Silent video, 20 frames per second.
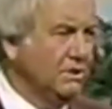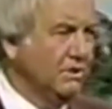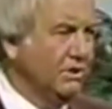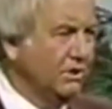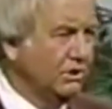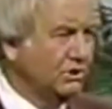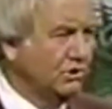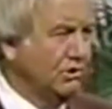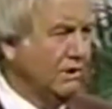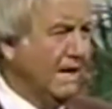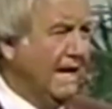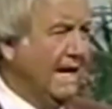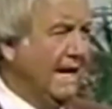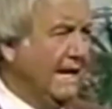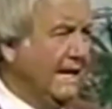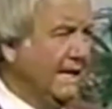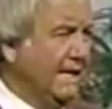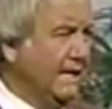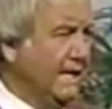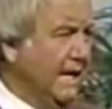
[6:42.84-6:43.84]
They're
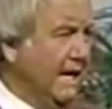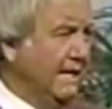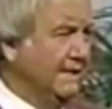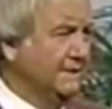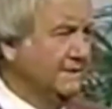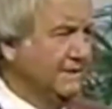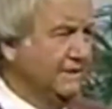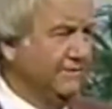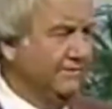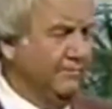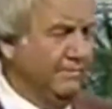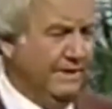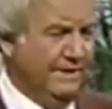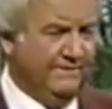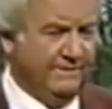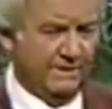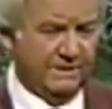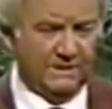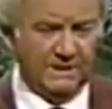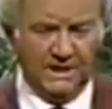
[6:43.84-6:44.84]
trying God instead of
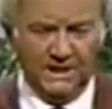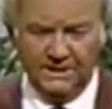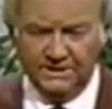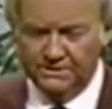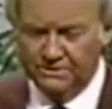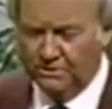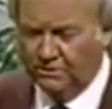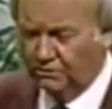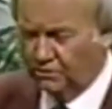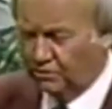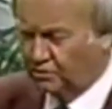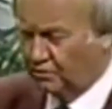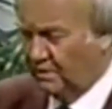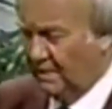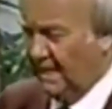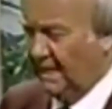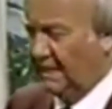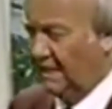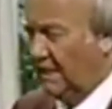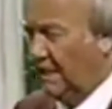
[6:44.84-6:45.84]
believing God. You don't
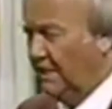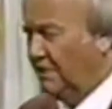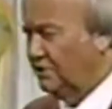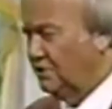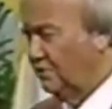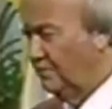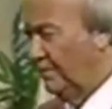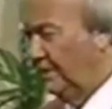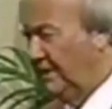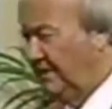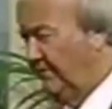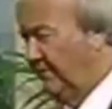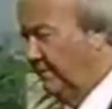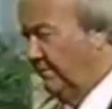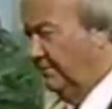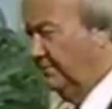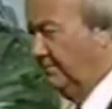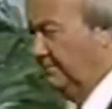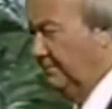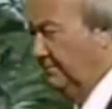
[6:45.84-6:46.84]
try God, you believe Him.